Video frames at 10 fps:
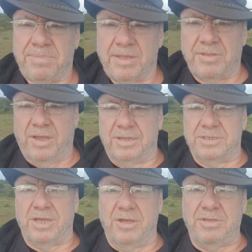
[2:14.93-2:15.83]
that
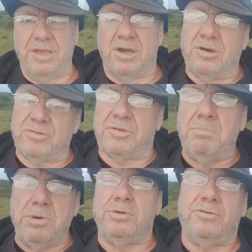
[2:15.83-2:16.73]
the earth
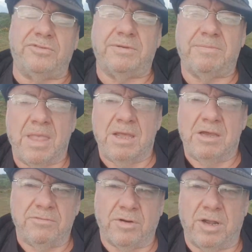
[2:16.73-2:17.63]
moved
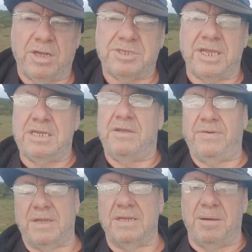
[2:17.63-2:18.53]
for a
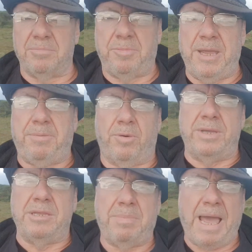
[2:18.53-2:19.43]
significant number of people
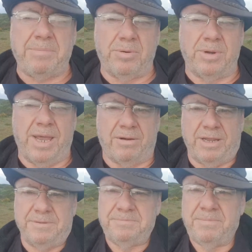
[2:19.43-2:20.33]
in the Blackpool
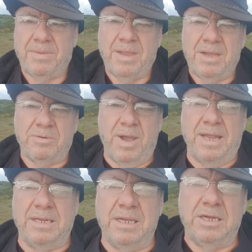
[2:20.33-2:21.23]
area,
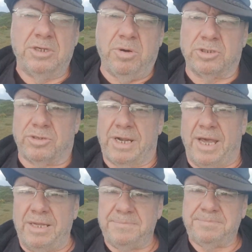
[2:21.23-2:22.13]
when
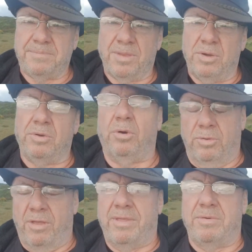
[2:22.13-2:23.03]
Quadrilla,
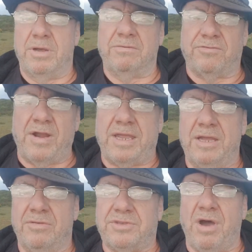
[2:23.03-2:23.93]
although they weren't fracking
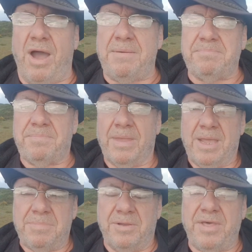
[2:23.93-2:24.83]
at the time,
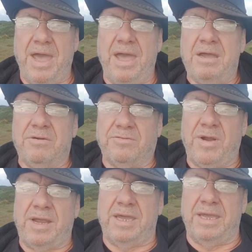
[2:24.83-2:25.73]
but their
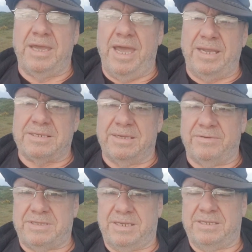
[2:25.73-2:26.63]
fracking
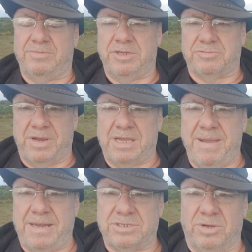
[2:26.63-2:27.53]
activities, which
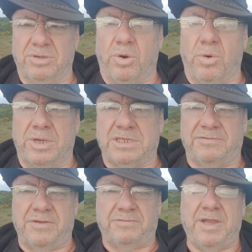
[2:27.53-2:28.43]
recommenced on August the
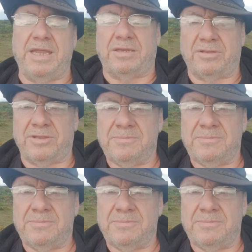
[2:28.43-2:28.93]
15th